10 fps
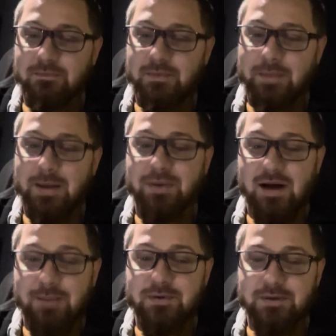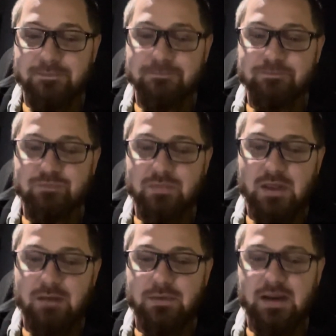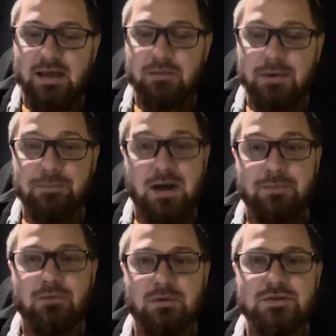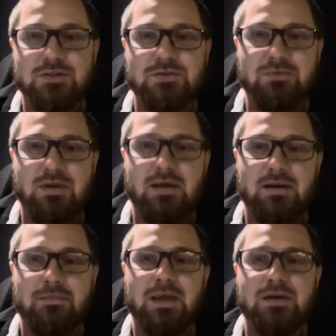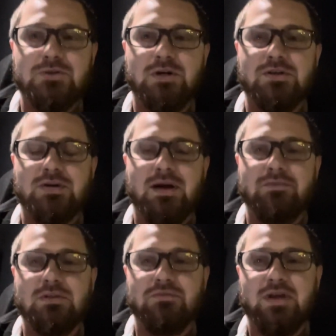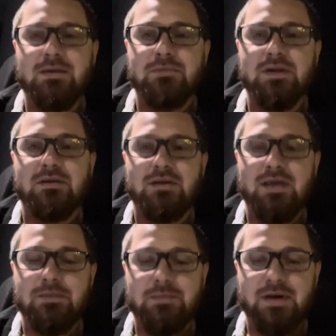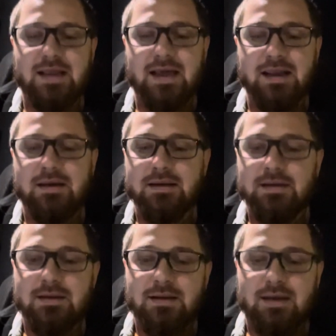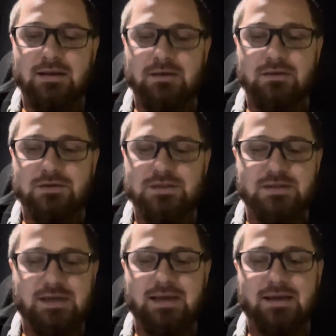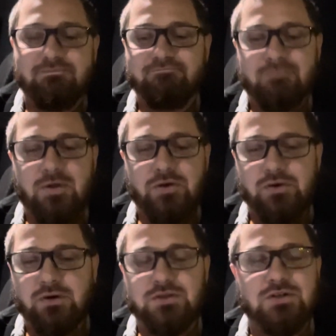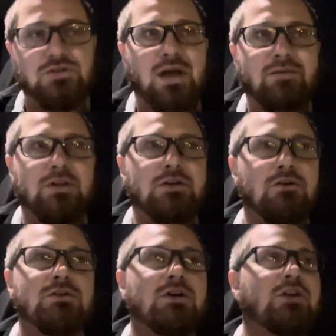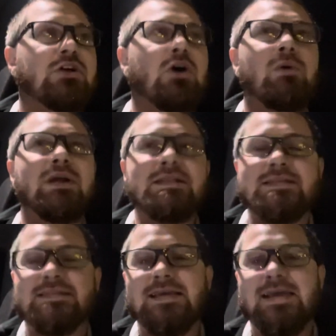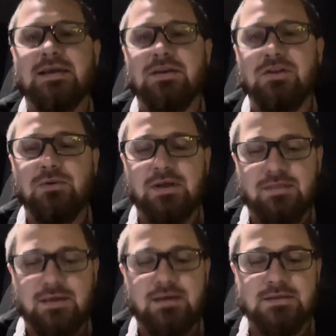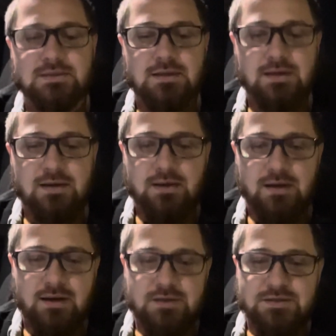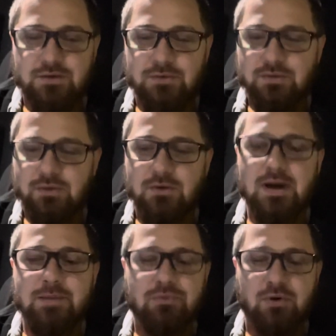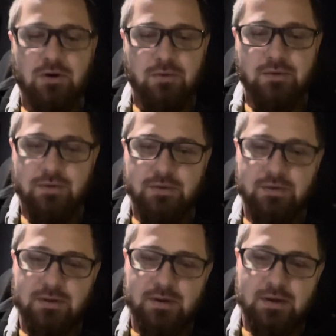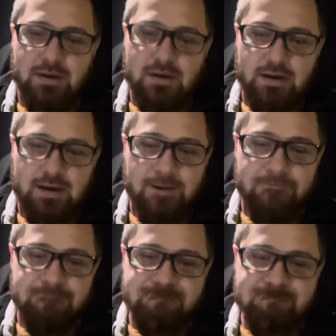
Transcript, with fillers: my papa and my nana. My papa was the main truck driver in the family. Him and my dad, and you know, just again, hooked on traveling, hooked on going and seeing and doing things. Uh, so great pro. Um,